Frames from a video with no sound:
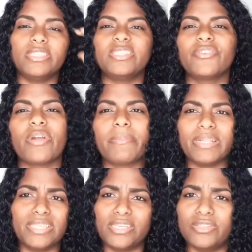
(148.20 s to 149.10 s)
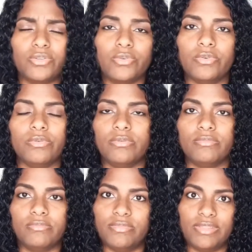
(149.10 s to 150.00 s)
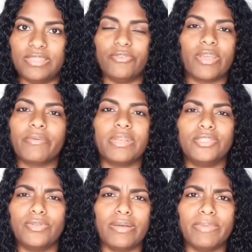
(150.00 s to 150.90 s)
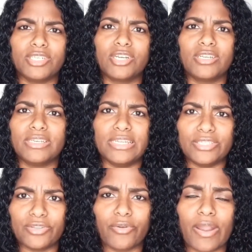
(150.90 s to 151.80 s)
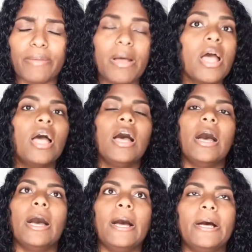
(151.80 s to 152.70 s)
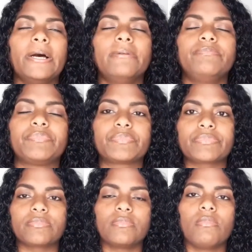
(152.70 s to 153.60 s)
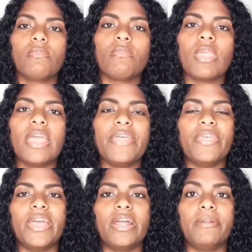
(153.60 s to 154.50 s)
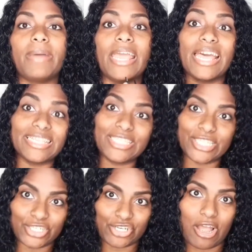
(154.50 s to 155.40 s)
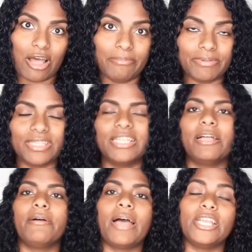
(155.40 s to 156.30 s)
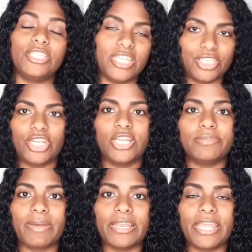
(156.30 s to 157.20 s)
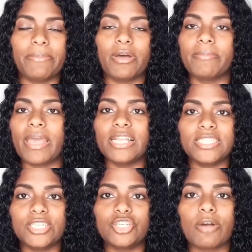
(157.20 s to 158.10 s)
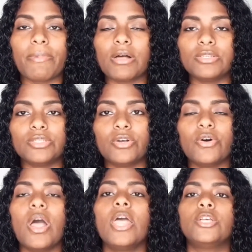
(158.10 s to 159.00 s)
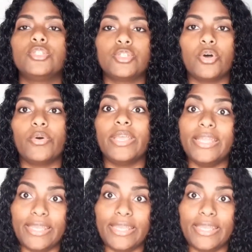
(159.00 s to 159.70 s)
Instagram. I didn't do. You can't really do that much on Instagram. Um, and then on my Etsy shop, I did change my name on my Etsy shop also. So it